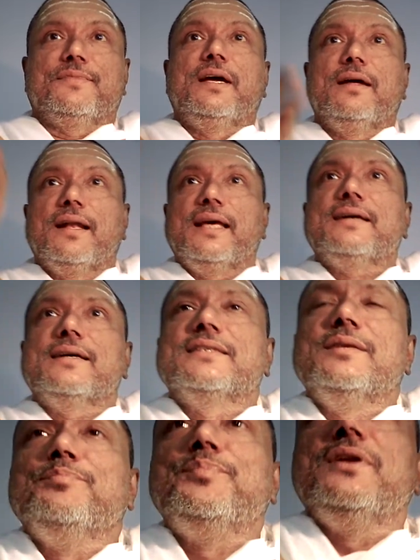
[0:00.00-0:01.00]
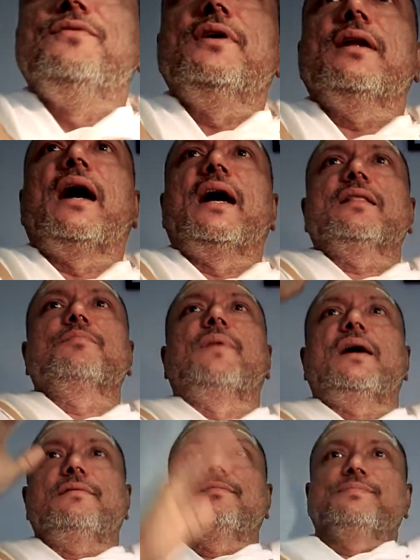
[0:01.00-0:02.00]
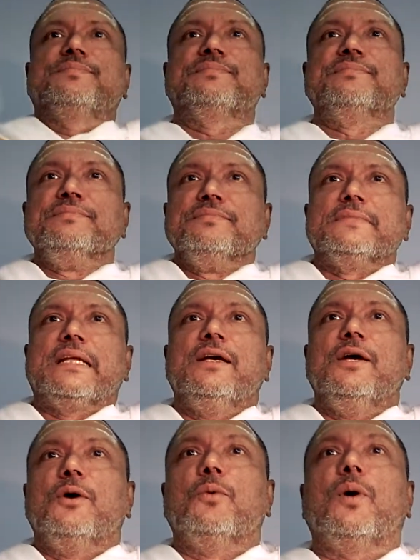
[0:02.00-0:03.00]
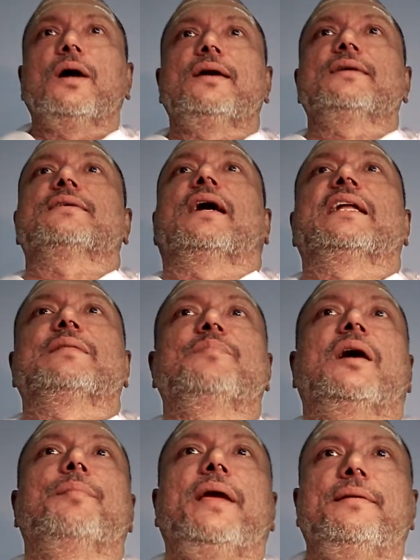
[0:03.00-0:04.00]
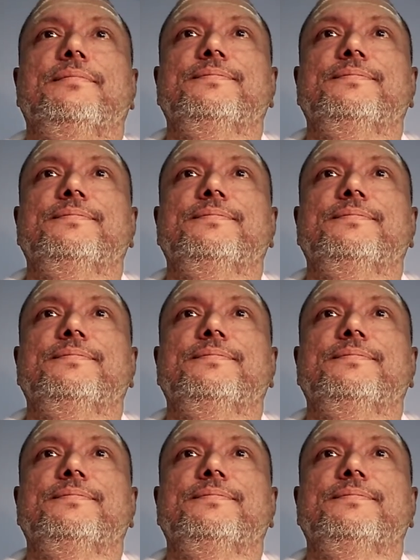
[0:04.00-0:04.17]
Like a simple word, Atma. What does Atma mean?